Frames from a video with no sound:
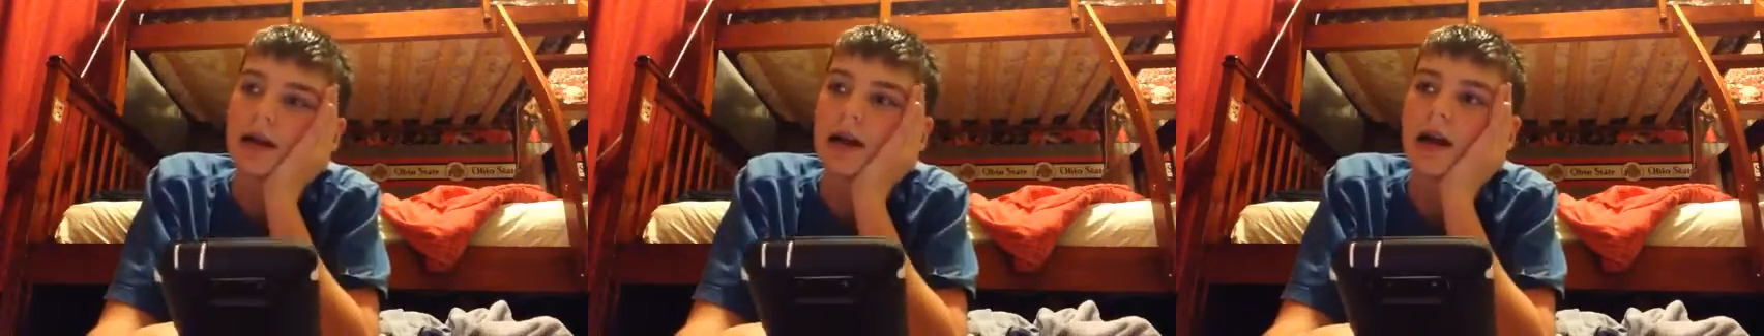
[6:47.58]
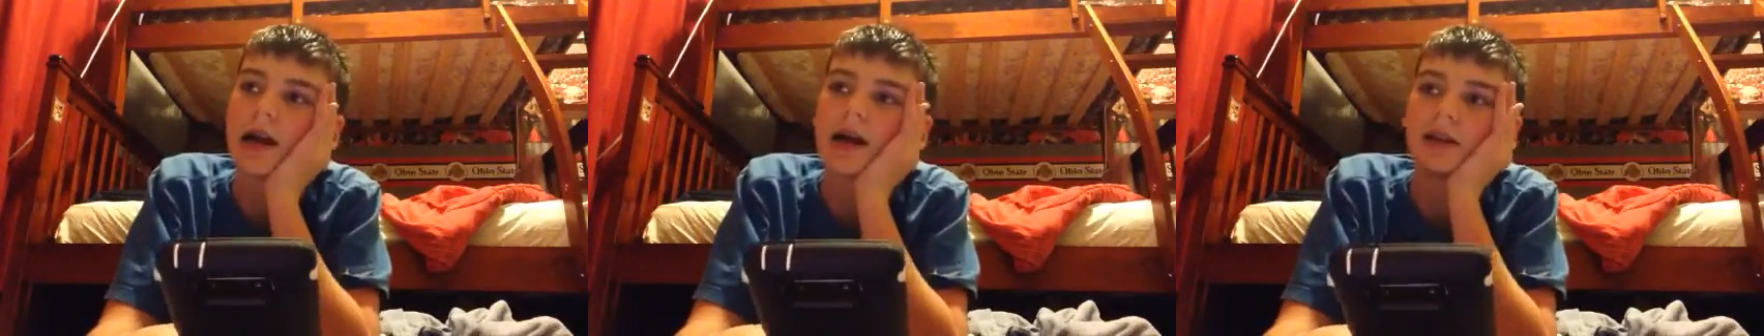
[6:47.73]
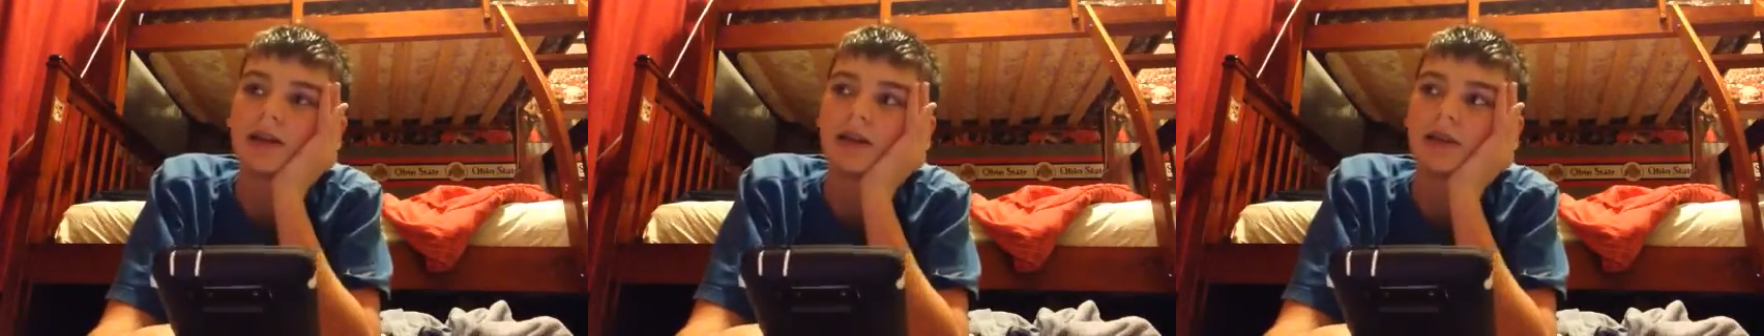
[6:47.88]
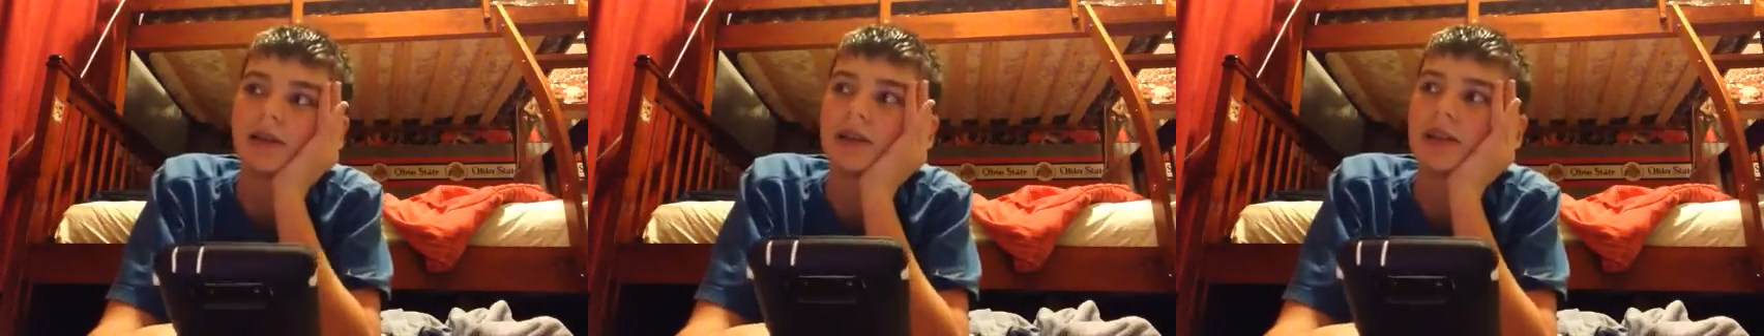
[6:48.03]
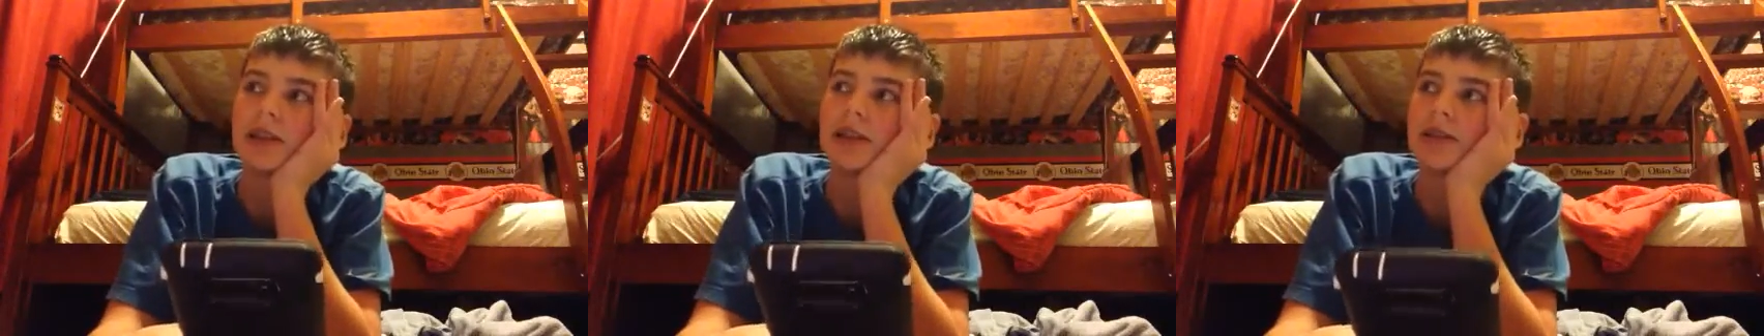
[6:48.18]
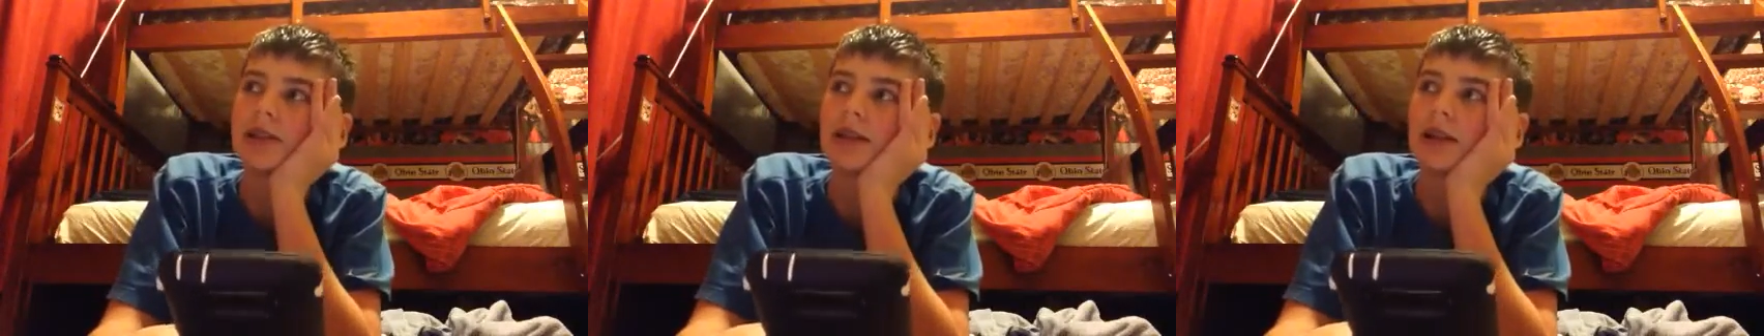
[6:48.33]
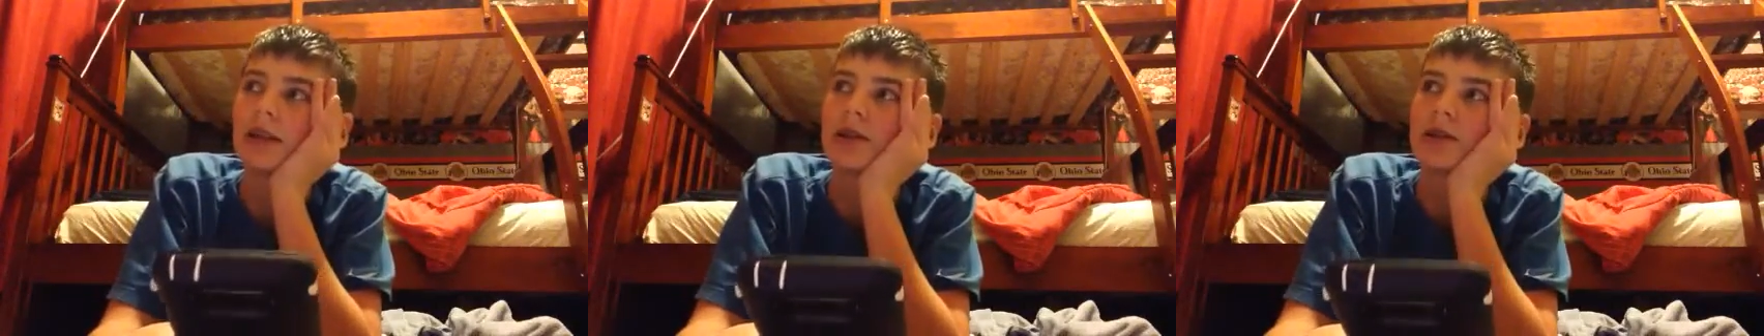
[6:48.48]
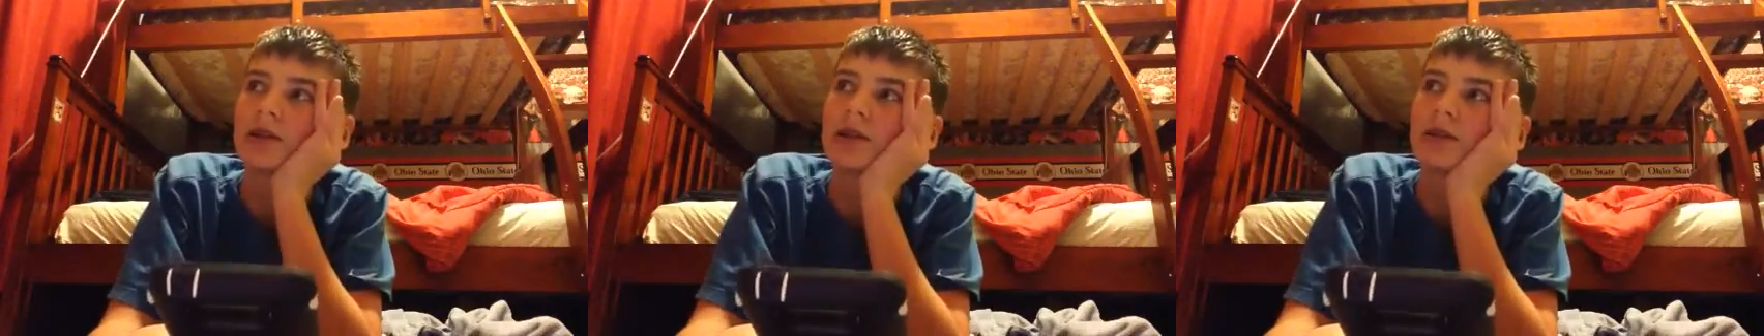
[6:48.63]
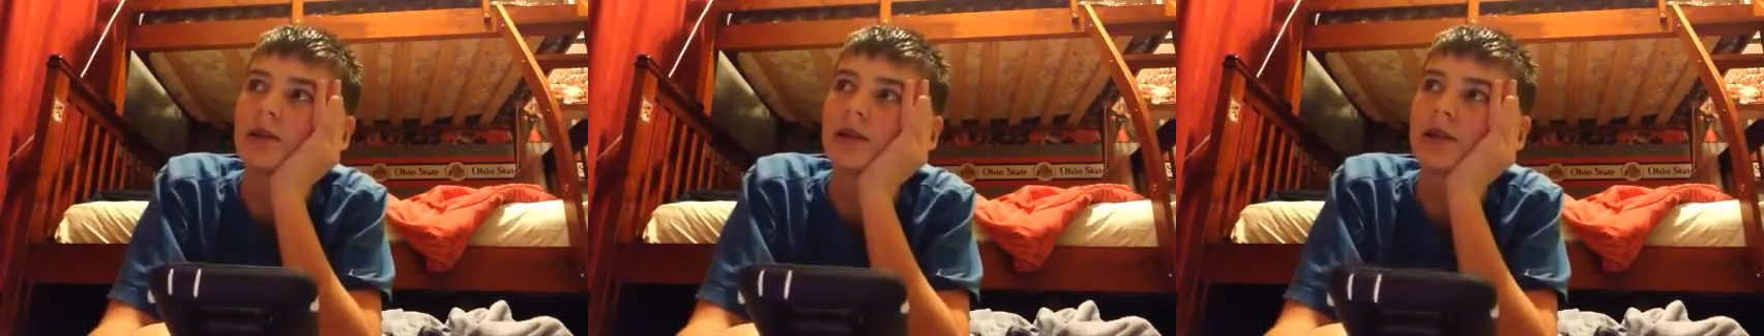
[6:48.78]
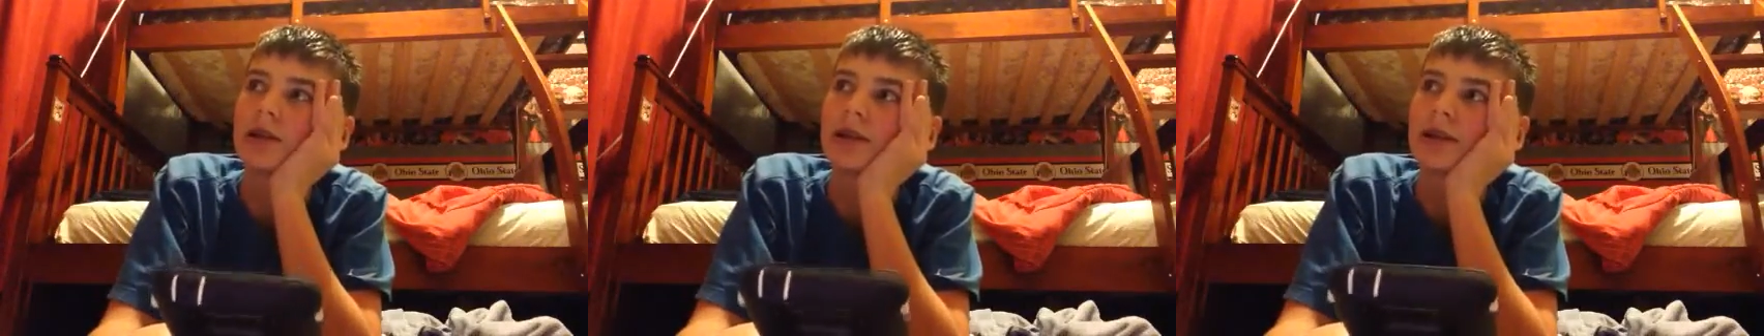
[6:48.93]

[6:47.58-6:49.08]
And this injury